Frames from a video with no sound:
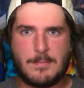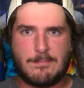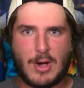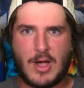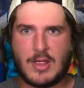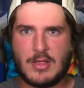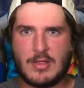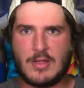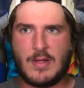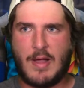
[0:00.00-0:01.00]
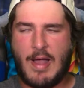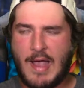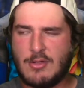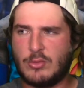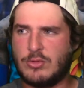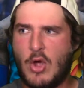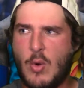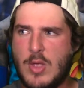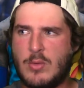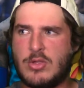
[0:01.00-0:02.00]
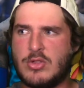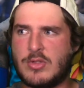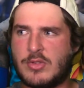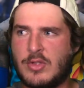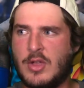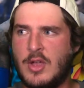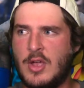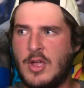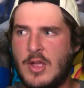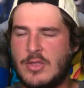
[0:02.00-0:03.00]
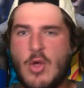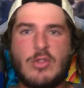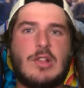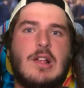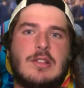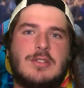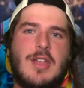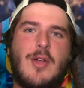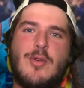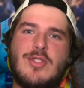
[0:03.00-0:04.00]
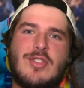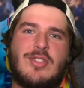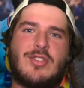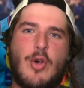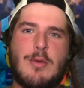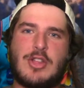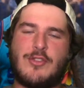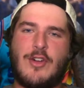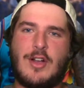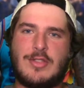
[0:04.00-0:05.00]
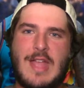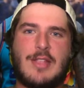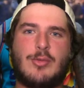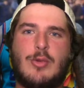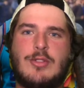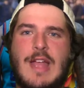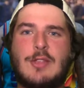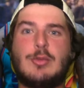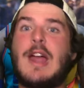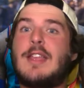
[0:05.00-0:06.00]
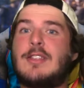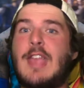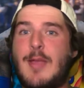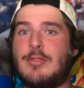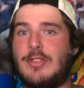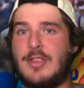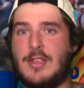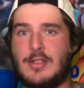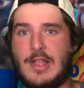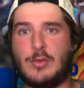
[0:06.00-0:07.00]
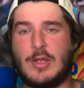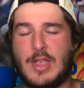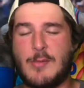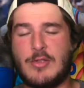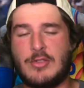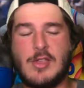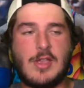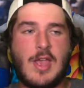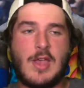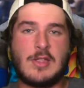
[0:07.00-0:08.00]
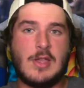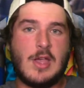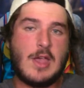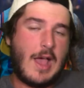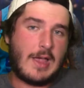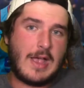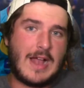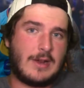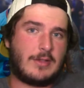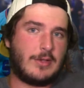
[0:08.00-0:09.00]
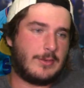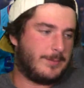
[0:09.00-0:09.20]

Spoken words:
But I don't know, it was just so much fun. That's what I came to see. That's what I came to see, and I got it.